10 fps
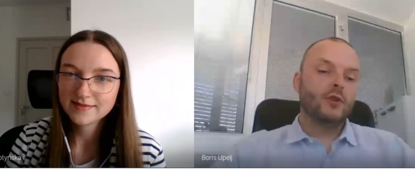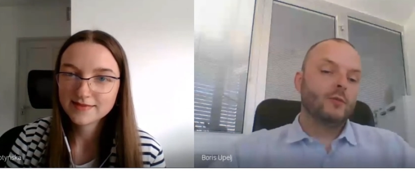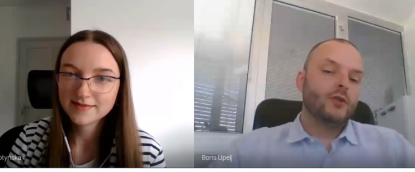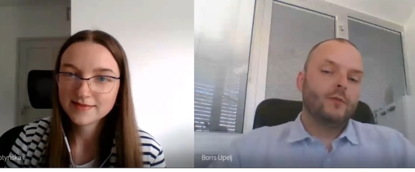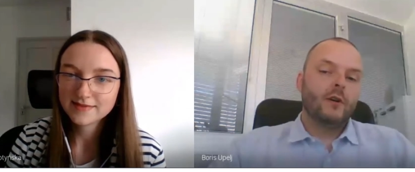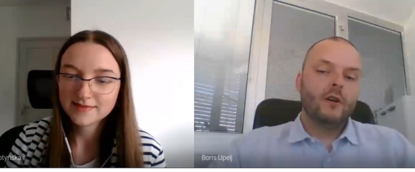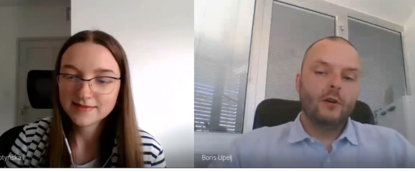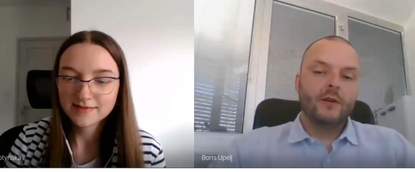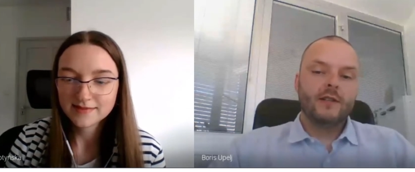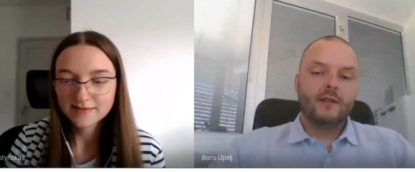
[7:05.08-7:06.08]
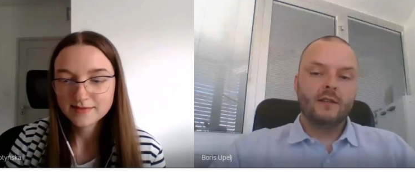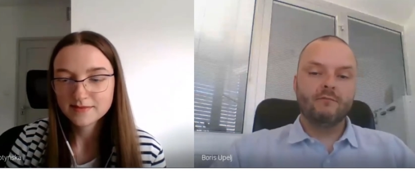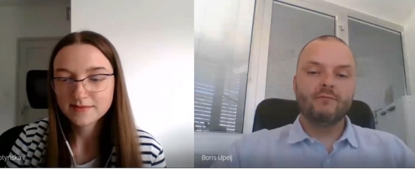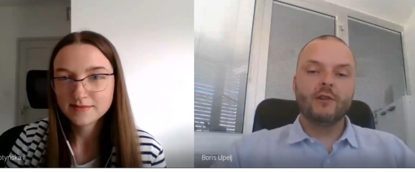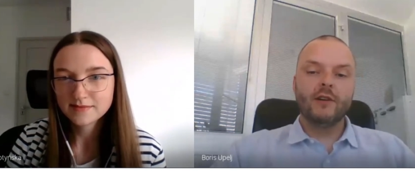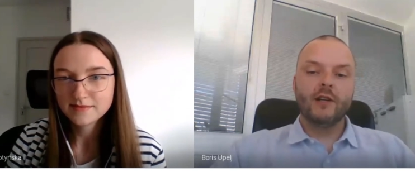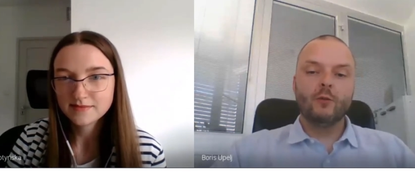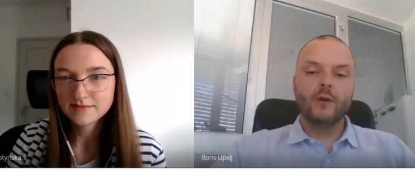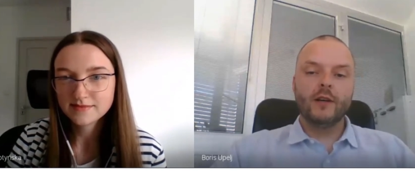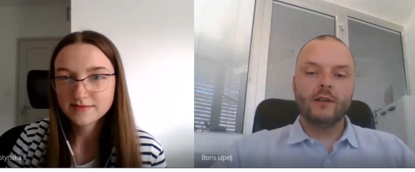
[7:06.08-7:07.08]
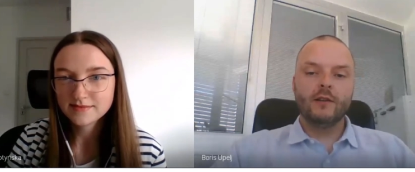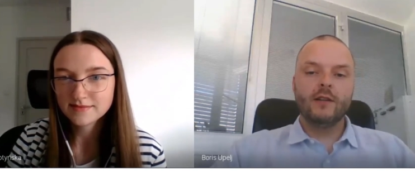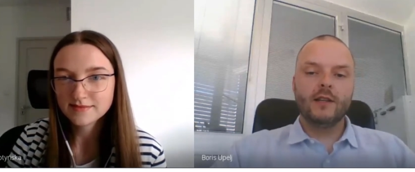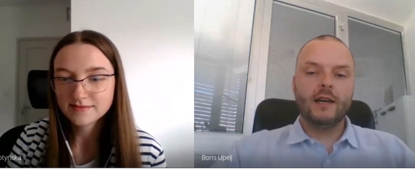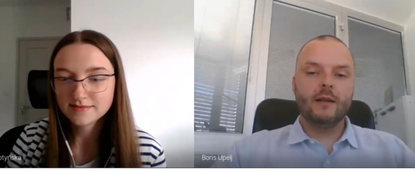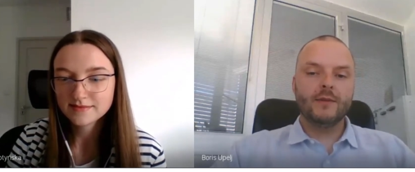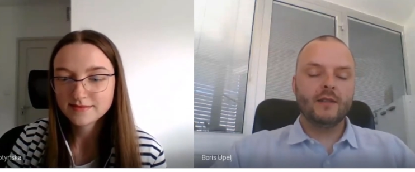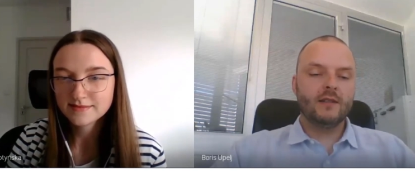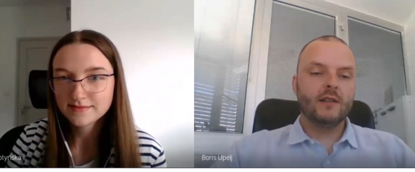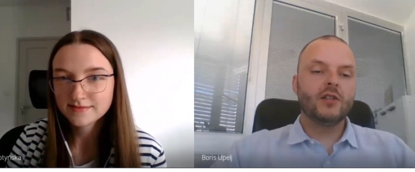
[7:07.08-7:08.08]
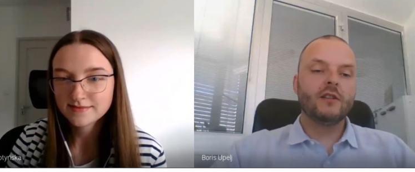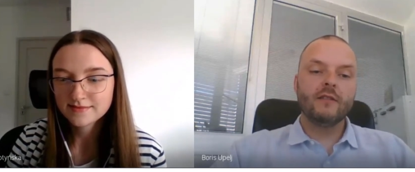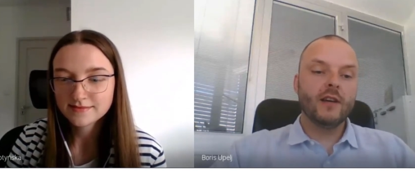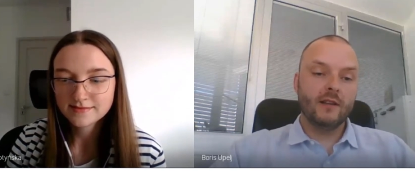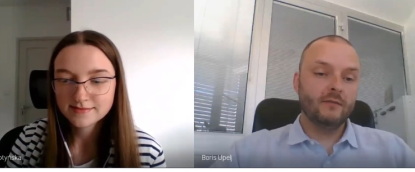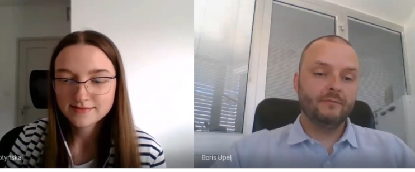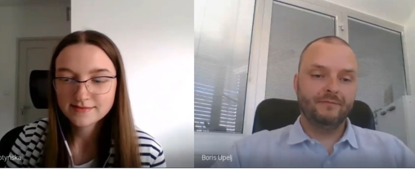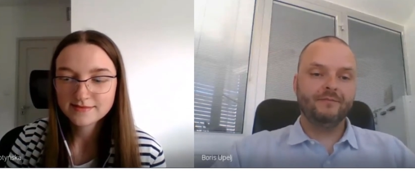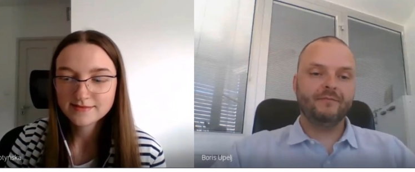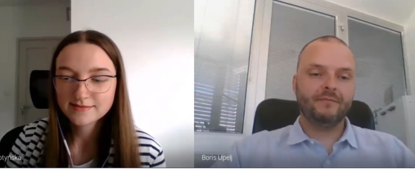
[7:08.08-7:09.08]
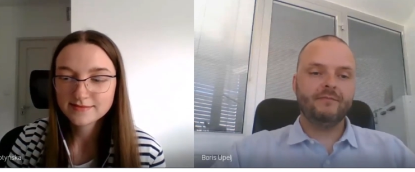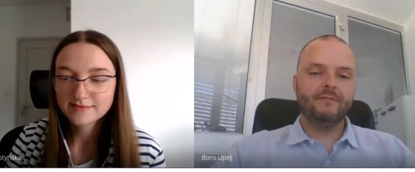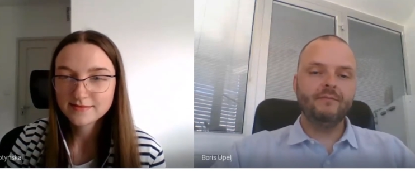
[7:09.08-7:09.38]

Speaker 1: and push push go is a great way that helps us achieve that